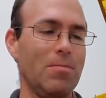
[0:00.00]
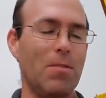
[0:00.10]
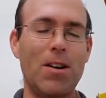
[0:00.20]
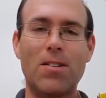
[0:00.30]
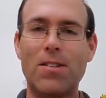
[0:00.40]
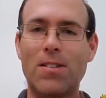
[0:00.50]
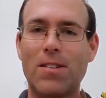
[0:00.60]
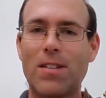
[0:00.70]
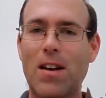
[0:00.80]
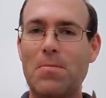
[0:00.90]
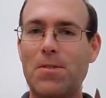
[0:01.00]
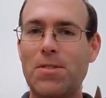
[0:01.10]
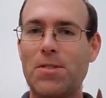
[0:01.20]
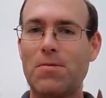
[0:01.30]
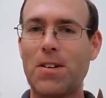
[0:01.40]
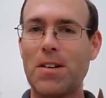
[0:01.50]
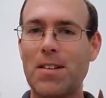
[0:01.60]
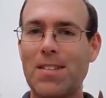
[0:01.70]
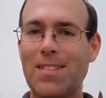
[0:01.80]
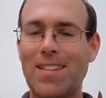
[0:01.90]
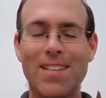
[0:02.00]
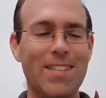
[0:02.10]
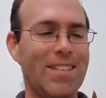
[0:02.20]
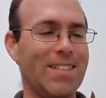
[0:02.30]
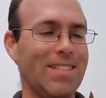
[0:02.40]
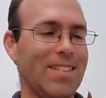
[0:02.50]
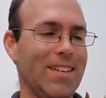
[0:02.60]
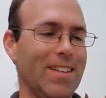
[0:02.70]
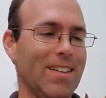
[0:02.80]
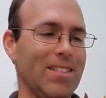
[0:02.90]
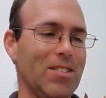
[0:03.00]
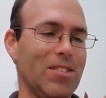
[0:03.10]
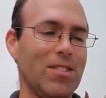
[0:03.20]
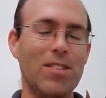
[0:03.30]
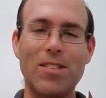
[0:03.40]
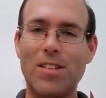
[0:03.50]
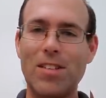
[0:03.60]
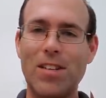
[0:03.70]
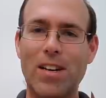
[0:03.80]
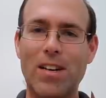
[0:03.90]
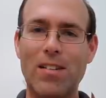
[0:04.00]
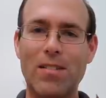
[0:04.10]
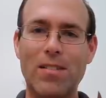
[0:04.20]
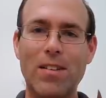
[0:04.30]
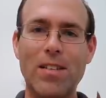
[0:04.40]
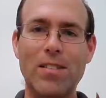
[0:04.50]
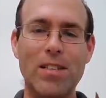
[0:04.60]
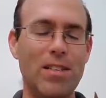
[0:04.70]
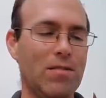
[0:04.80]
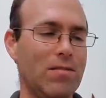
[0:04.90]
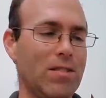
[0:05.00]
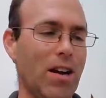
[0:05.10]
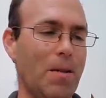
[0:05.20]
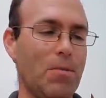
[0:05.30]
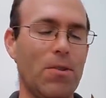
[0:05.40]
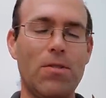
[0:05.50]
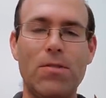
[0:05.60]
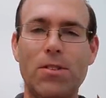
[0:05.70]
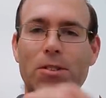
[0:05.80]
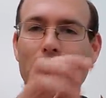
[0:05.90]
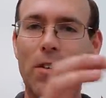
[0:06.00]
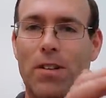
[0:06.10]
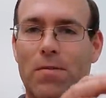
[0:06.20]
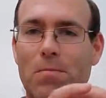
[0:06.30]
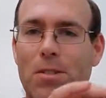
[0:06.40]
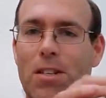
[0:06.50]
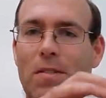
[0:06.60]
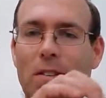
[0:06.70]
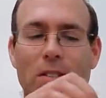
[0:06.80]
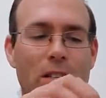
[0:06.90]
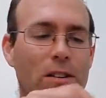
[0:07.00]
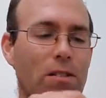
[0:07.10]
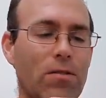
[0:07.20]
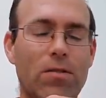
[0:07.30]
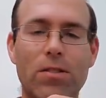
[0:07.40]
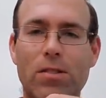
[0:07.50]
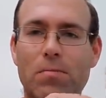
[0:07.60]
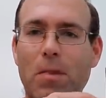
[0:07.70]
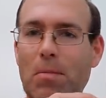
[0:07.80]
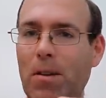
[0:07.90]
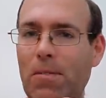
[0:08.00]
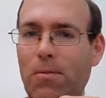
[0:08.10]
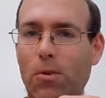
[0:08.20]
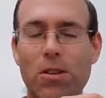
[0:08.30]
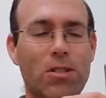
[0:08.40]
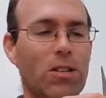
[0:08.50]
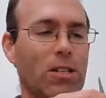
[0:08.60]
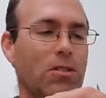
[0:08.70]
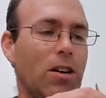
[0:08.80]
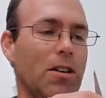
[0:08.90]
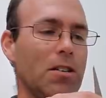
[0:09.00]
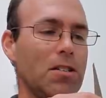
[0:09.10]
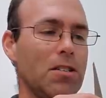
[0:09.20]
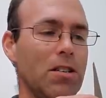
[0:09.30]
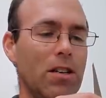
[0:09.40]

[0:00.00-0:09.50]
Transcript: modern timers to run on, on there. So this is the uh, easy timer that you can get from Stevens Aero. It's made by Forge Electronics.